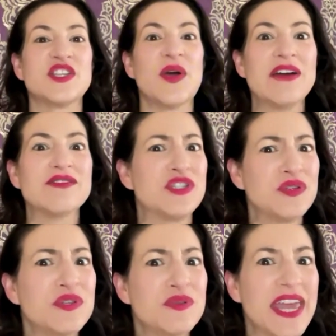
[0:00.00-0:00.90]
So, how do
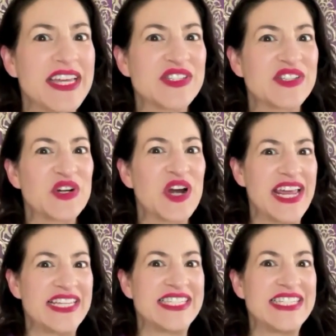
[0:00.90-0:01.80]
you cancel your
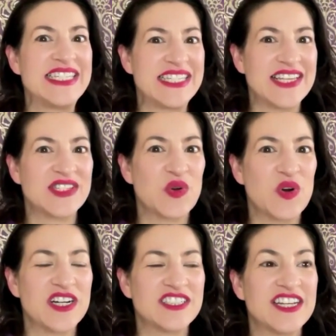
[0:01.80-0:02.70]
ACT test
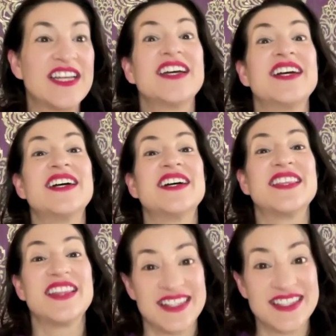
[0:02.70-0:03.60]
score?
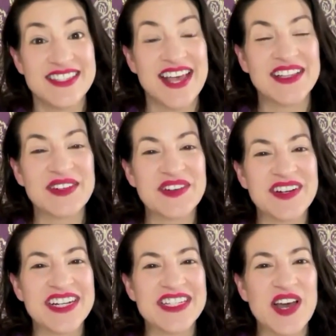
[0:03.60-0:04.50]
That's exactly what we're
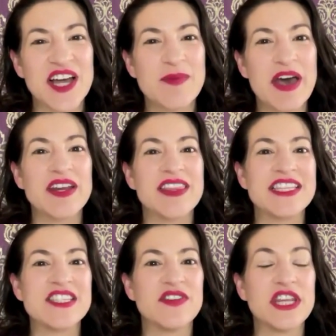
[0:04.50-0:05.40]
going to talk about in
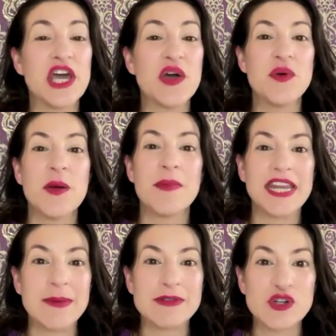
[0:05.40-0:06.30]
this video. My
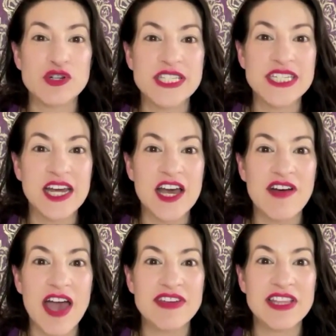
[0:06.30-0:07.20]
name is Kristina of
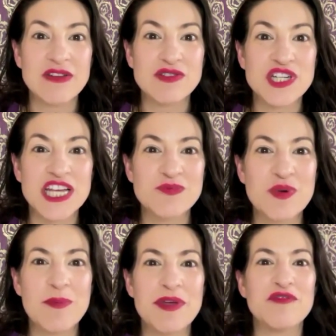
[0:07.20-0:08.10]
Ivy Lounge Test
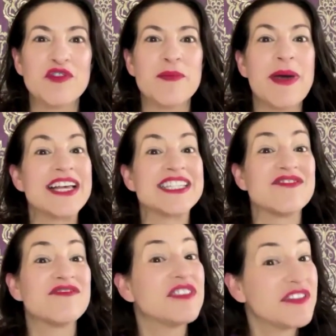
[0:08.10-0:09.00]
Prep, and for the past
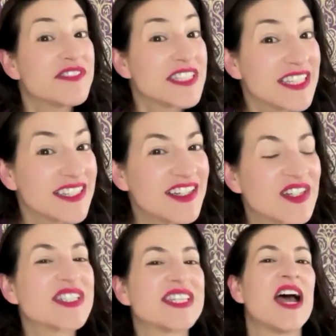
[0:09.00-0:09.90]
15
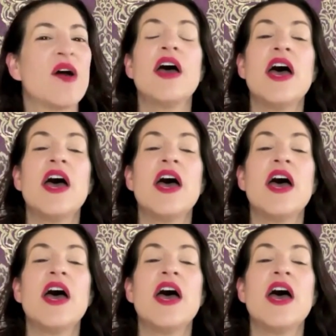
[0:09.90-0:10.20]
years now,